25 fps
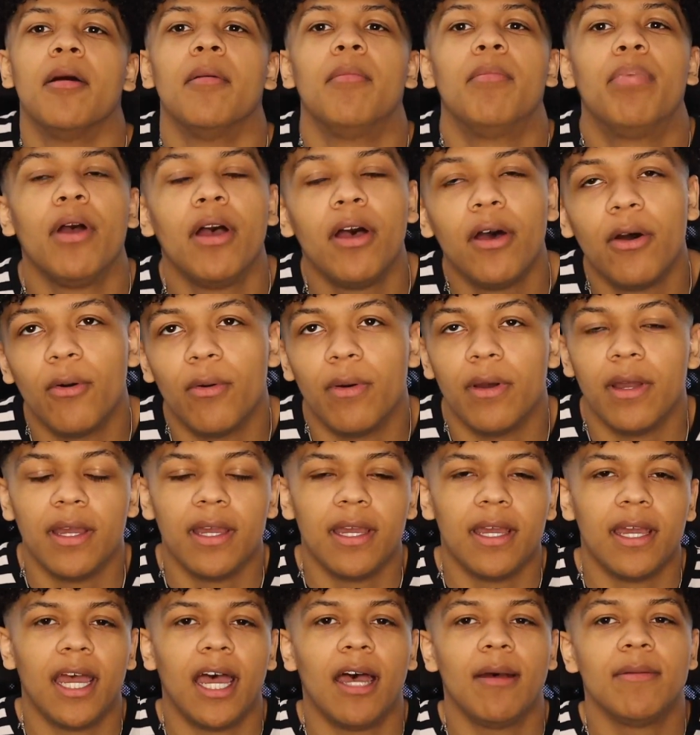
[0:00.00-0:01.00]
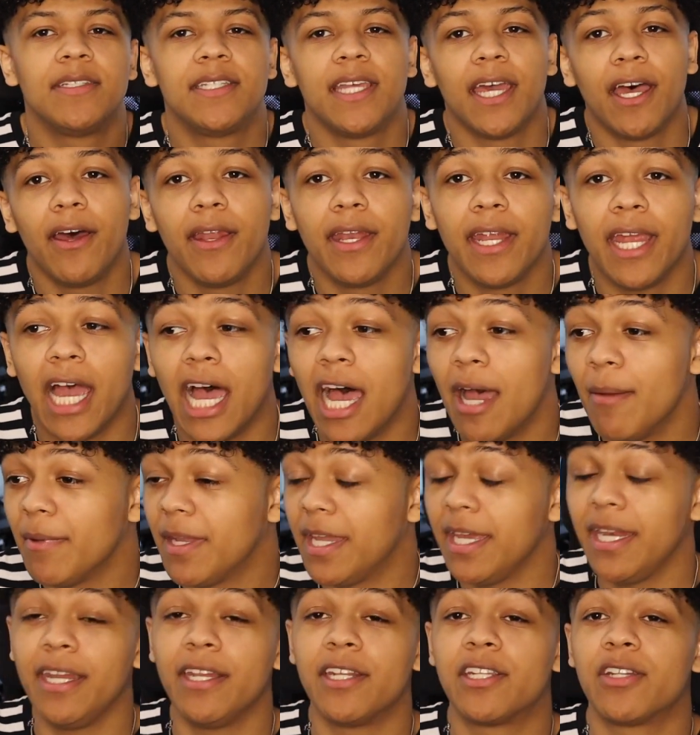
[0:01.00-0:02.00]
Bro, I'm telling you, I'm
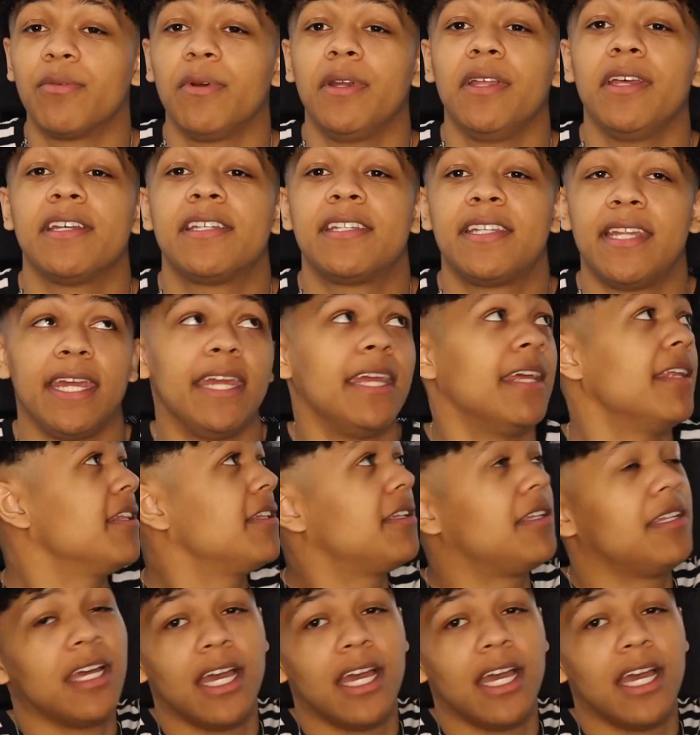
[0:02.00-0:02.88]
getting into real estate.